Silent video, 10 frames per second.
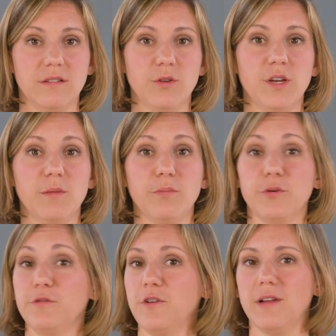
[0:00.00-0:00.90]
you can
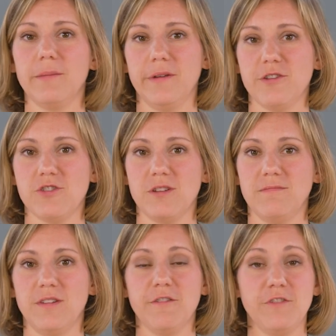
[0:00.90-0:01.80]
improve
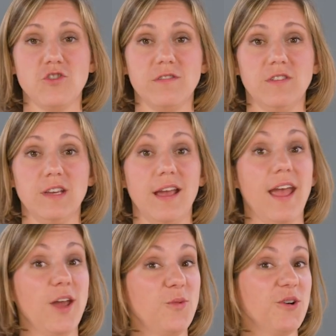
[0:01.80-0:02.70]
collaboration, efficiency,
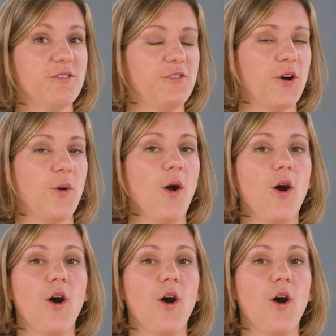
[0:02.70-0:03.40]
and workflow,